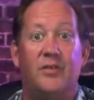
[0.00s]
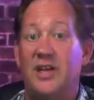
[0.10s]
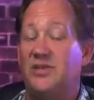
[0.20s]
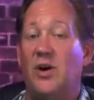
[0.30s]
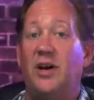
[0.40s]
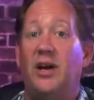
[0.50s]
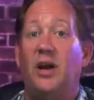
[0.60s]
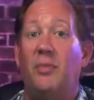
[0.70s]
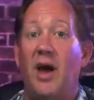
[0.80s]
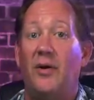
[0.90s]
things aren't going to
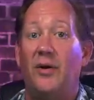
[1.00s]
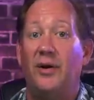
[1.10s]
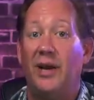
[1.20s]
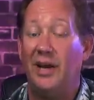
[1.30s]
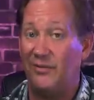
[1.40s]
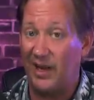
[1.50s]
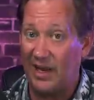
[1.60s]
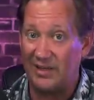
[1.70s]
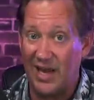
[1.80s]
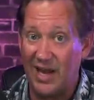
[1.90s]
get better. And if they
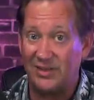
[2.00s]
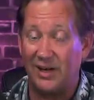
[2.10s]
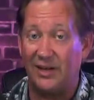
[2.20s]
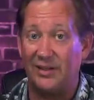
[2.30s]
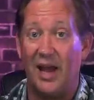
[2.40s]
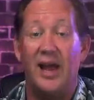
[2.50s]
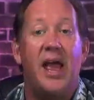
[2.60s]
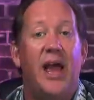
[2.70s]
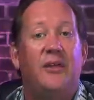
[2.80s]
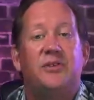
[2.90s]
get taxed like that,
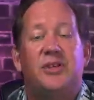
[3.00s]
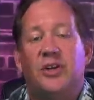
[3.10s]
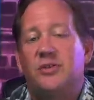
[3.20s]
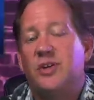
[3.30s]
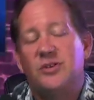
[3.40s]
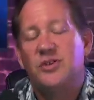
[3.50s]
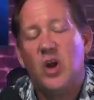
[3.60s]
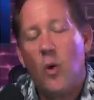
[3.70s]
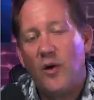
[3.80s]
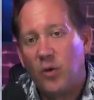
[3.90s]
and there's
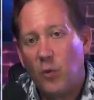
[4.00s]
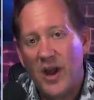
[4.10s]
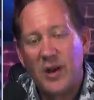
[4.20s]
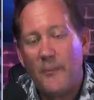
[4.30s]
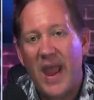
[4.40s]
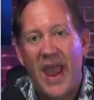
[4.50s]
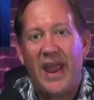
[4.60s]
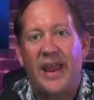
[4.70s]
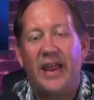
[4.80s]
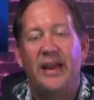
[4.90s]
no other way to
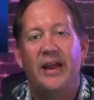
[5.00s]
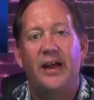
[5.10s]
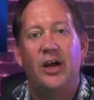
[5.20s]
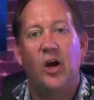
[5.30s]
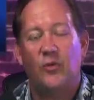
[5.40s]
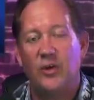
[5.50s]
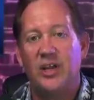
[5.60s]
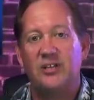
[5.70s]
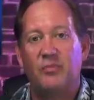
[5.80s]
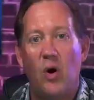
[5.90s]
pay for
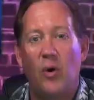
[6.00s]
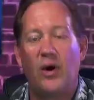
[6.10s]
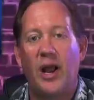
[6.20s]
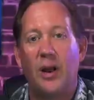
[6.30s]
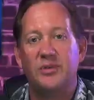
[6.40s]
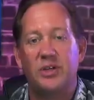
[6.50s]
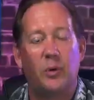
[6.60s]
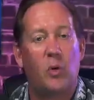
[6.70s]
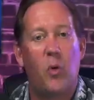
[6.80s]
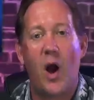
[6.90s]
these programs that
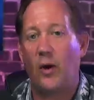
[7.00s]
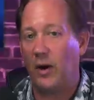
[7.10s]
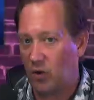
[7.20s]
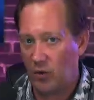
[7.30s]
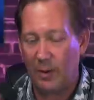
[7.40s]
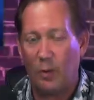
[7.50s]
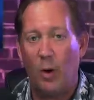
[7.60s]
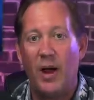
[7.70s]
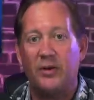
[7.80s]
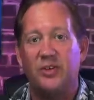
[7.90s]
require incredible
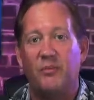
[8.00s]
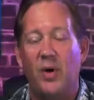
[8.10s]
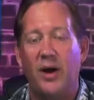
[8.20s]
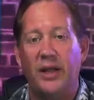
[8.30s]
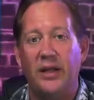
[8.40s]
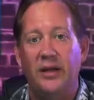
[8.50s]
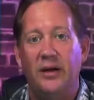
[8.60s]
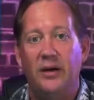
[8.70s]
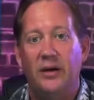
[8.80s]
amounts of money,